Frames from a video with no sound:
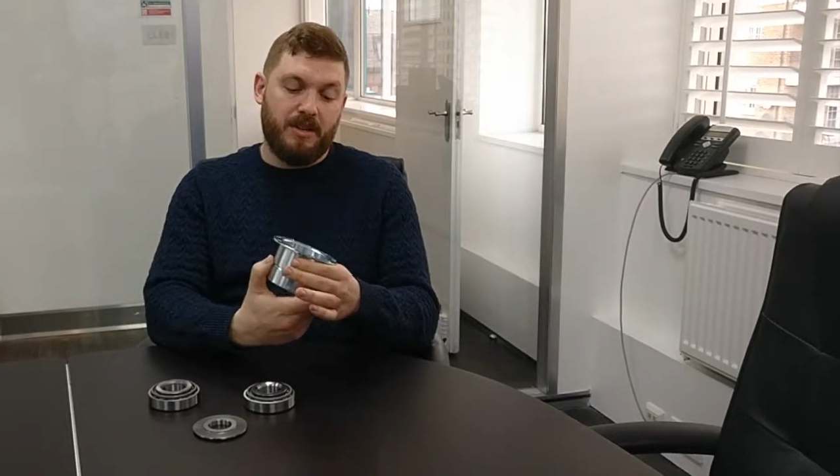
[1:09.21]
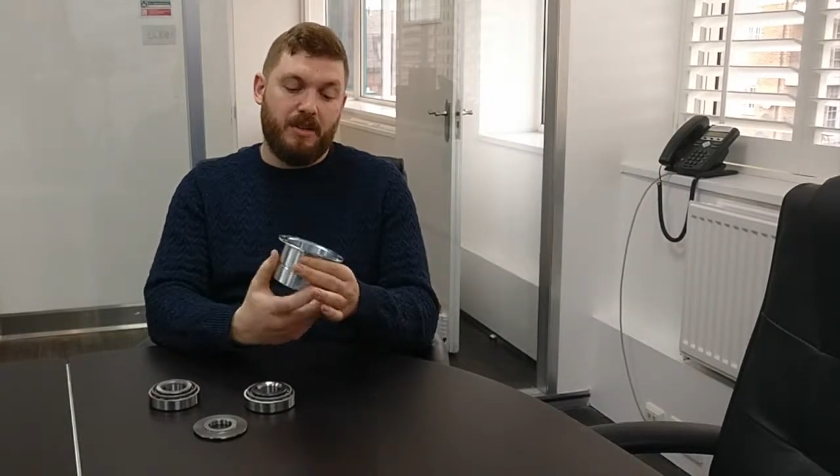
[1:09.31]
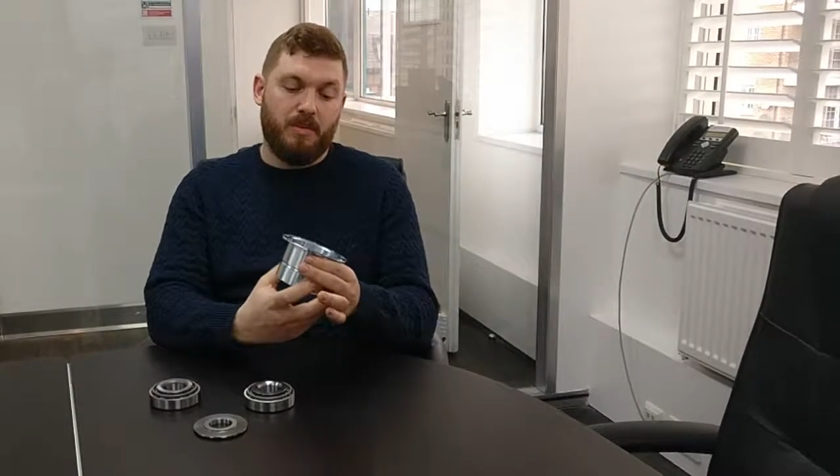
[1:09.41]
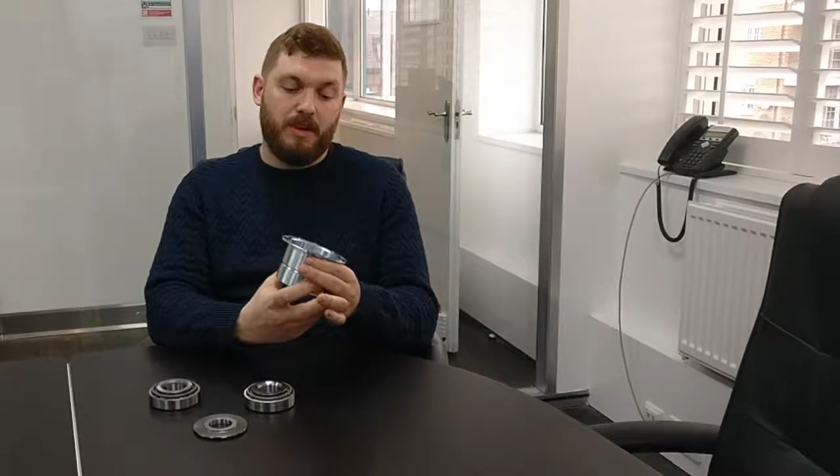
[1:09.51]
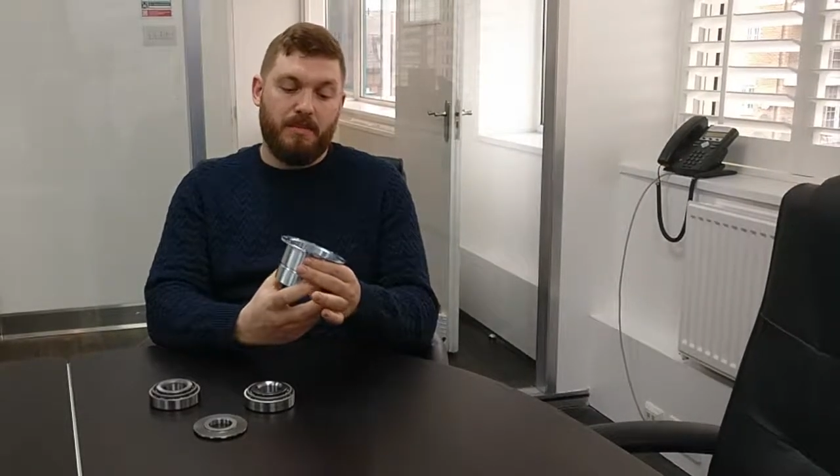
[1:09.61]
you
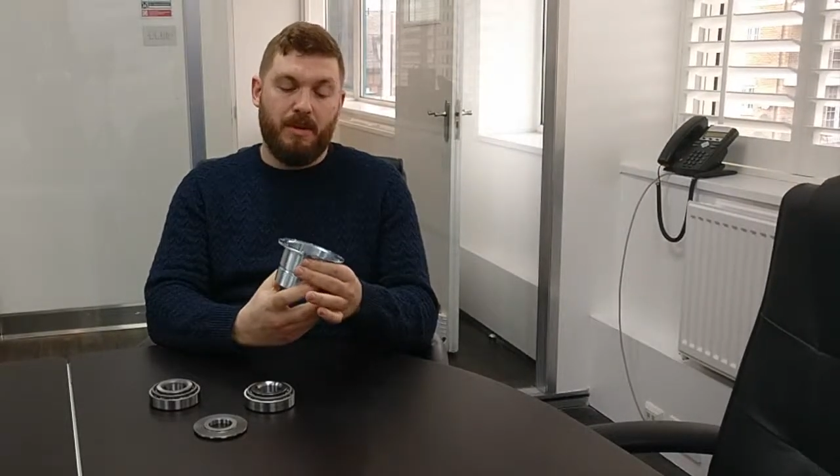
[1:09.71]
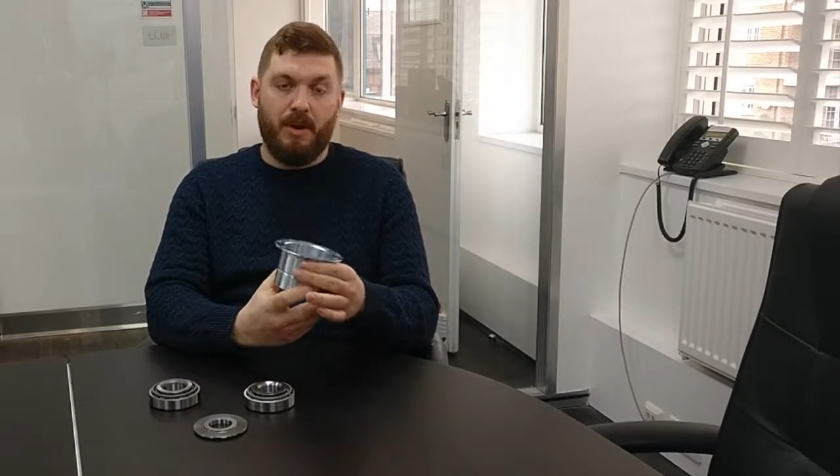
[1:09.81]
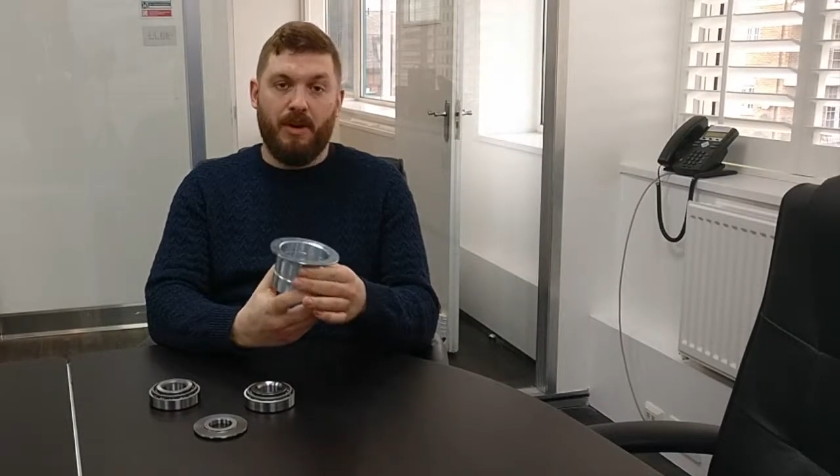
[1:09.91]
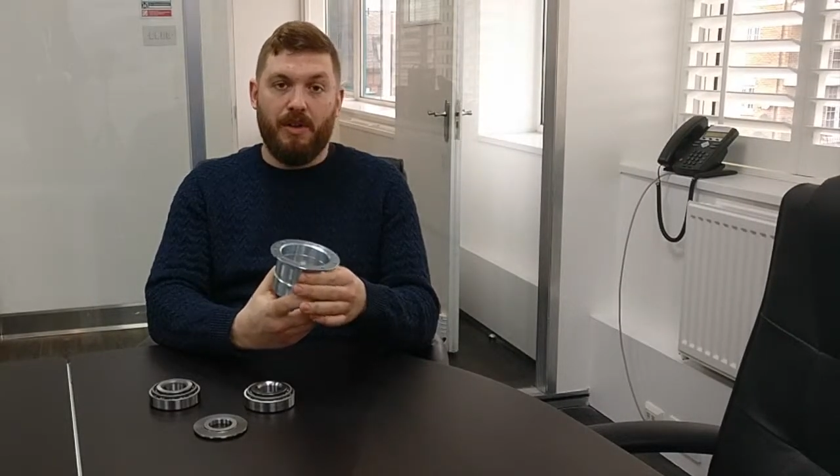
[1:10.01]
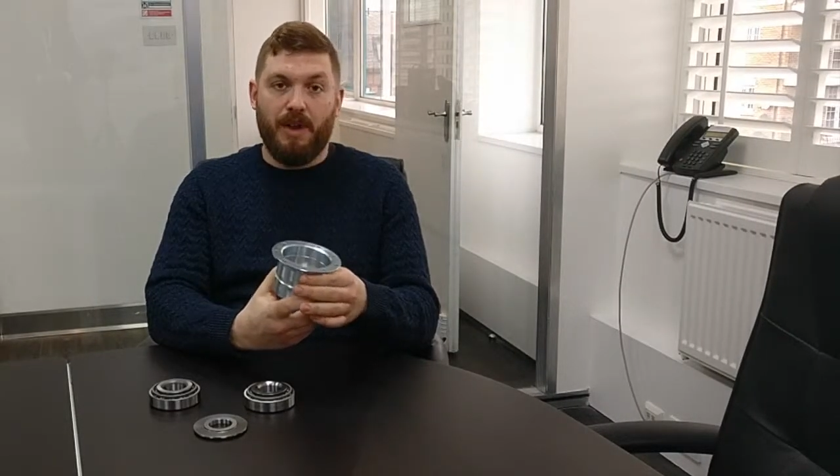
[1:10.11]
want to put
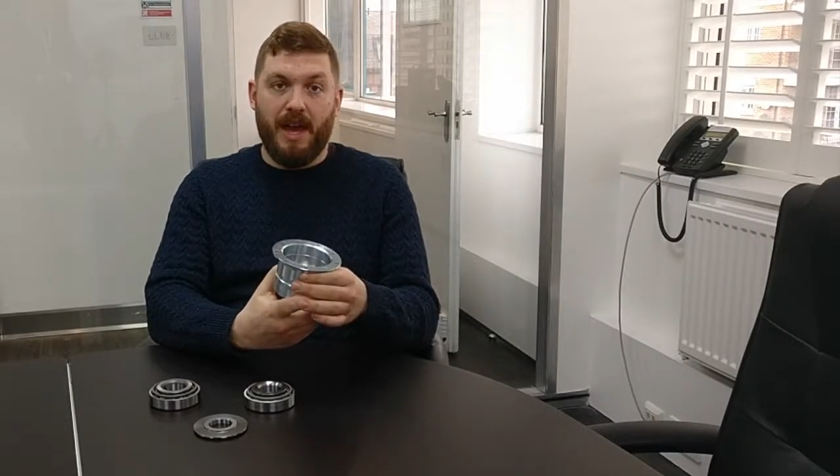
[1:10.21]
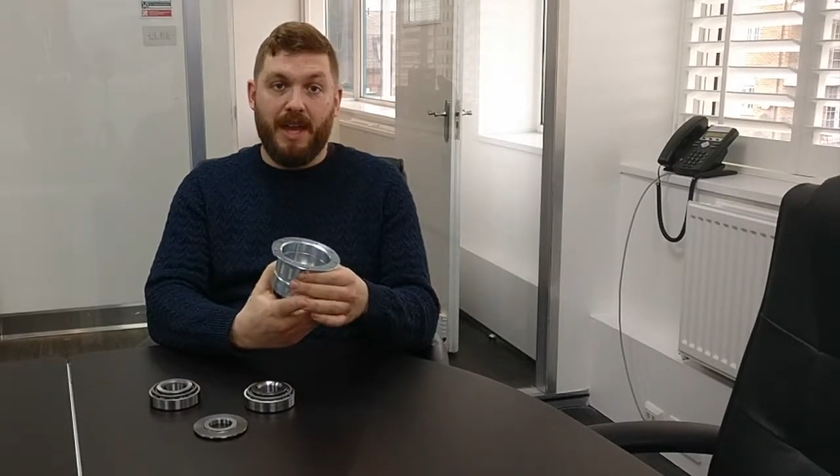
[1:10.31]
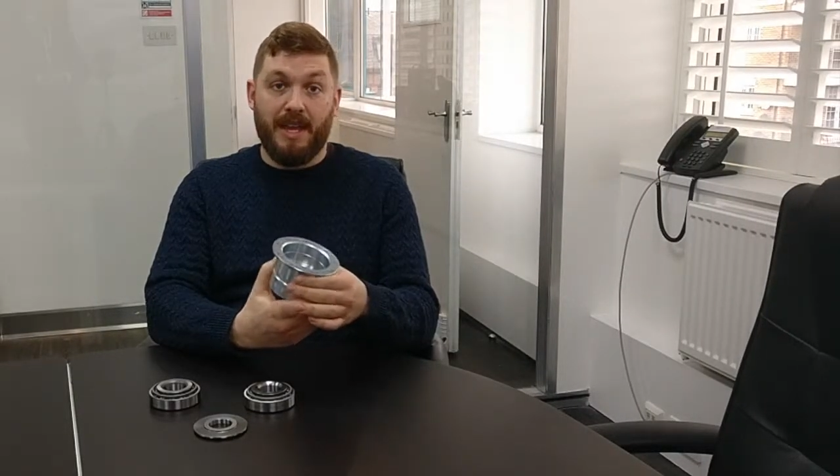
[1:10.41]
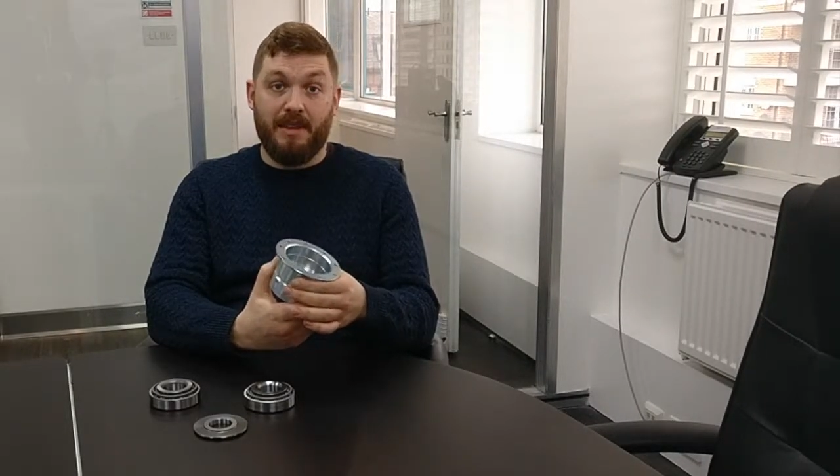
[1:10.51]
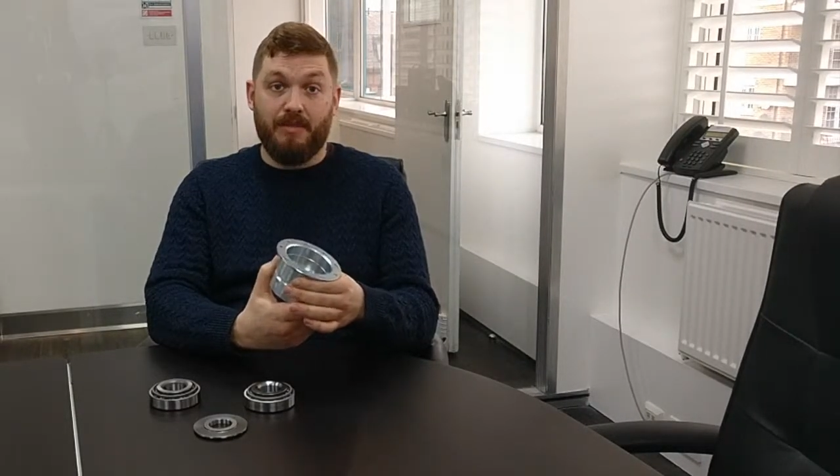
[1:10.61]
on
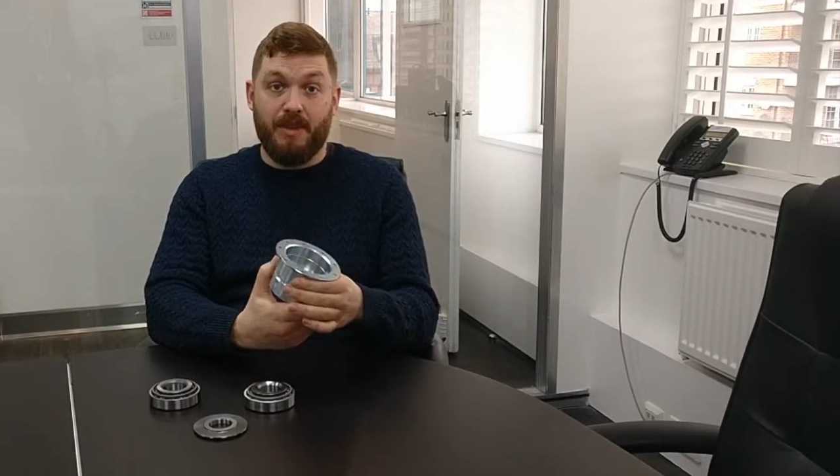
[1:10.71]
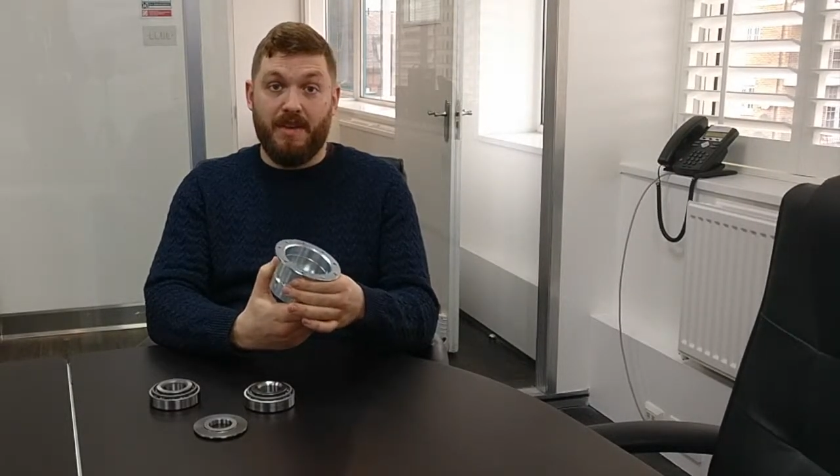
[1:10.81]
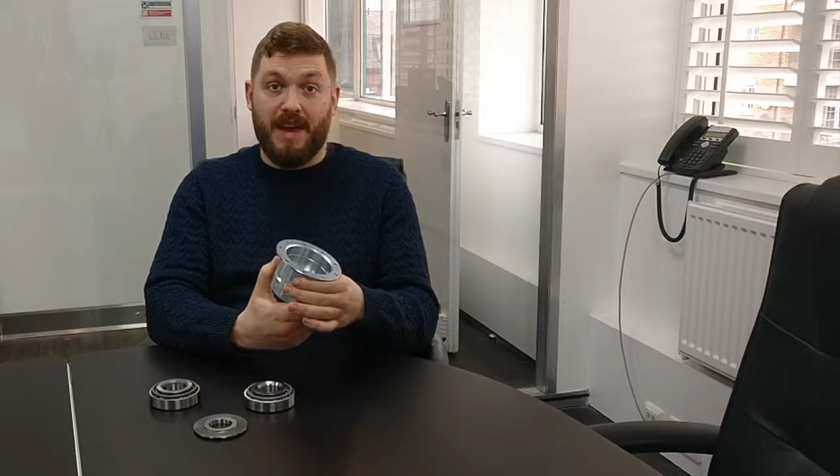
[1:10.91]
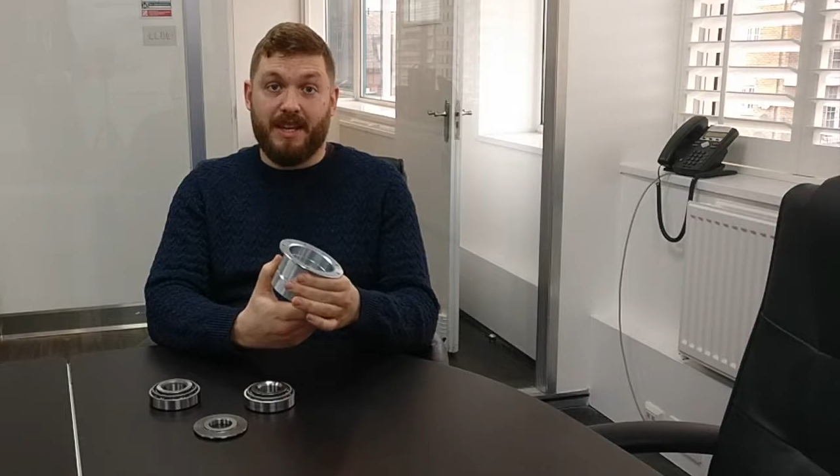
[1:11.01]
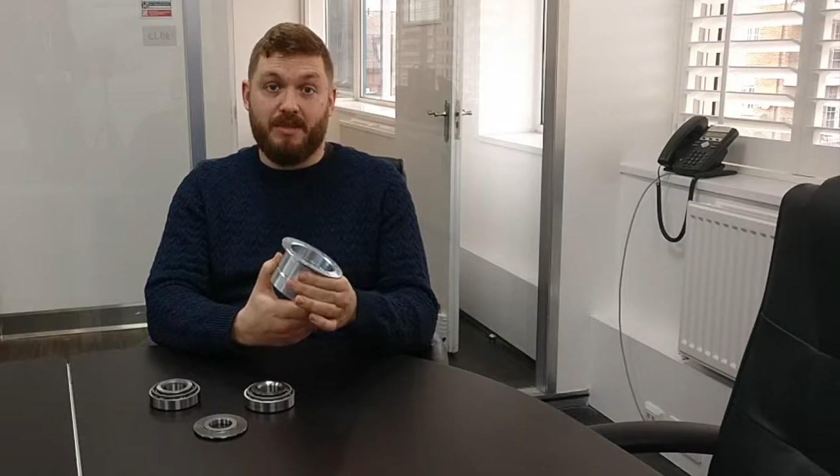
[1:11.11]
any rear
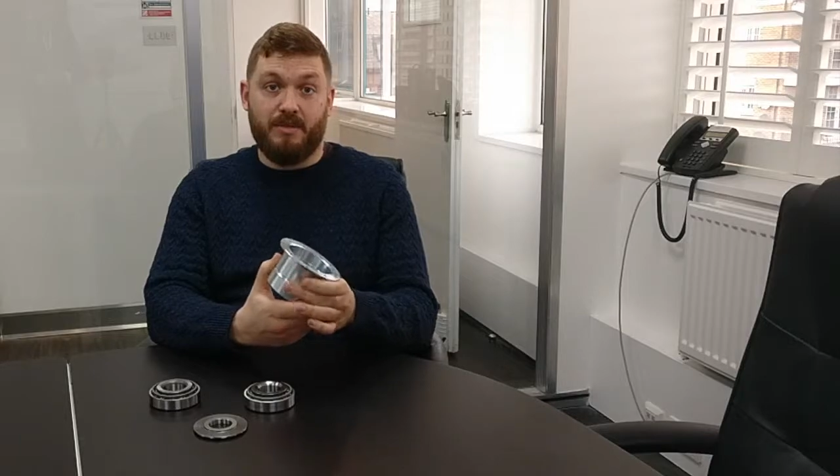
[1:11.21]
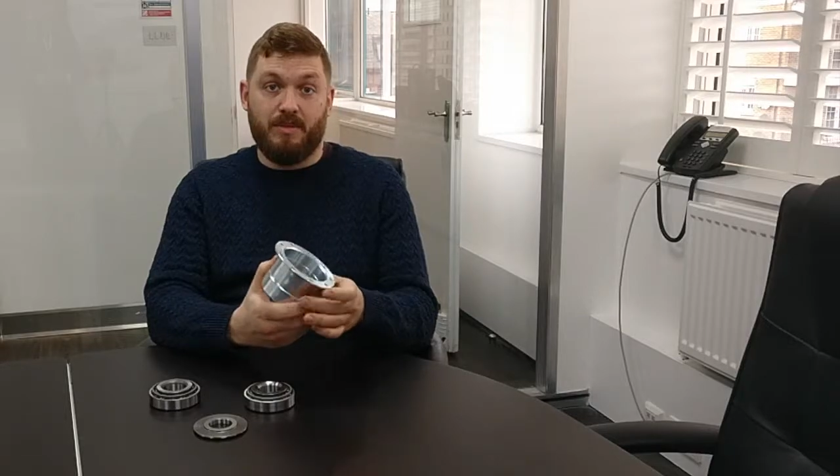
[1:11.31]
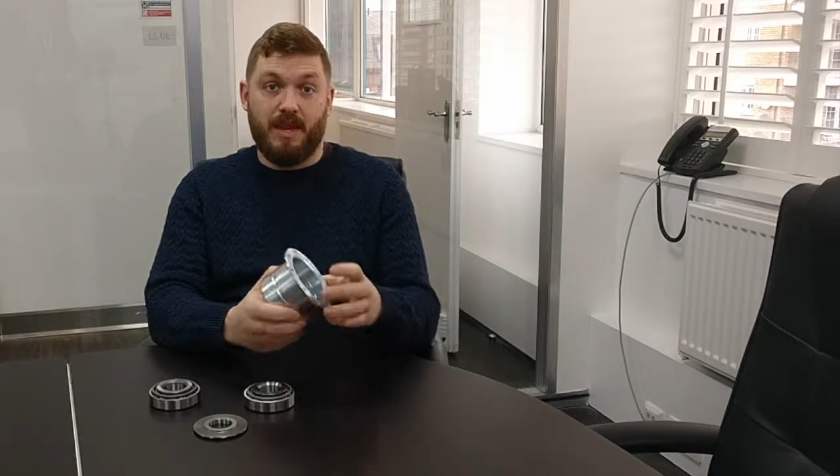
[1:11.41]
axle